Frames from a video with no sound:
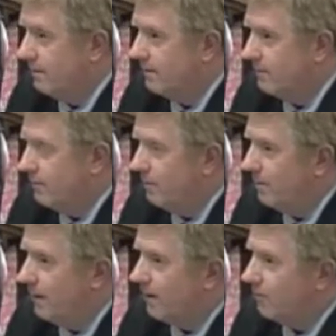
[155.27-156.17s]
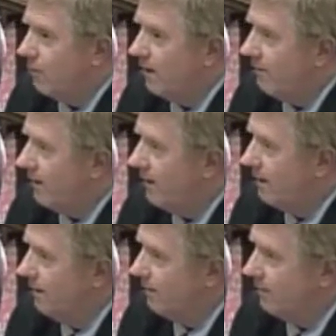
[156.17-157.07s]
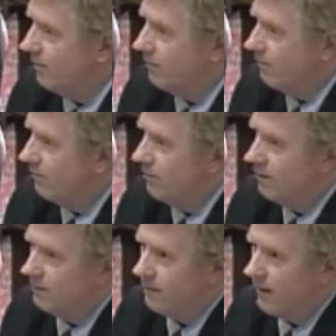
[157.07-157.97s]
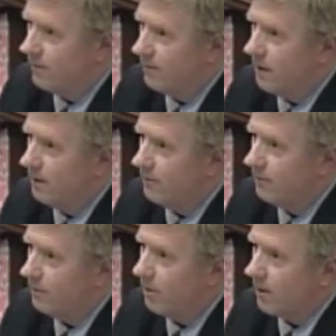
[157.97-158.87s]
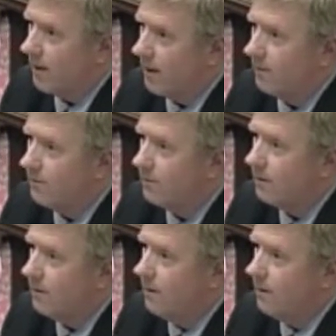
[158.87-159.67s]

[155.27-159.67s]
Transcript: soon-to-be ex-wife had embezzled over $200,000 from our accounts.